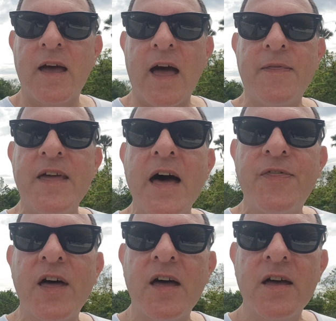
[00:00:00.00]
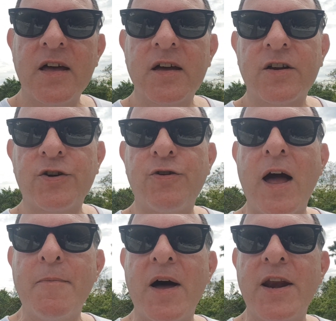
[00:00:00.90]
And the other
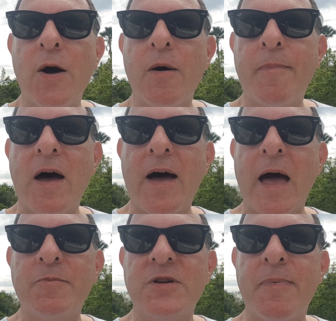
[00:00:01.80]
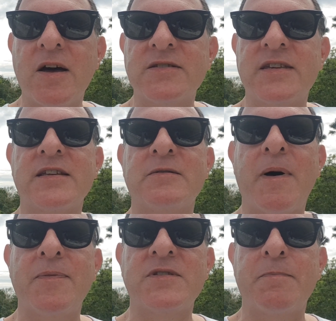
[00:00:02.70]
crime I know about happened about 6
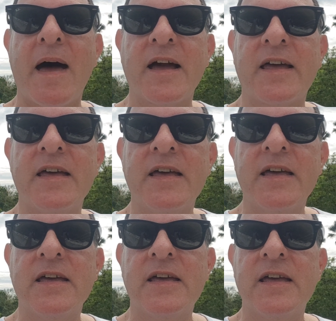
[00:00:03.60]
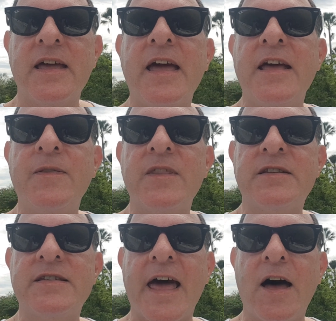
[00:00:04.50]
months back in the
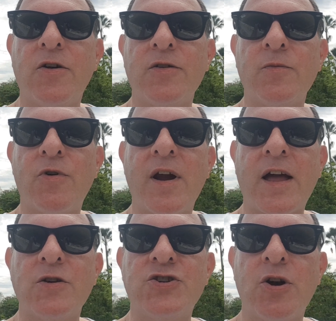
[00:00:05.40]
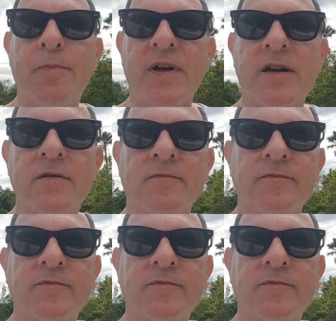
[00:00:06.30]
town where I go shopping.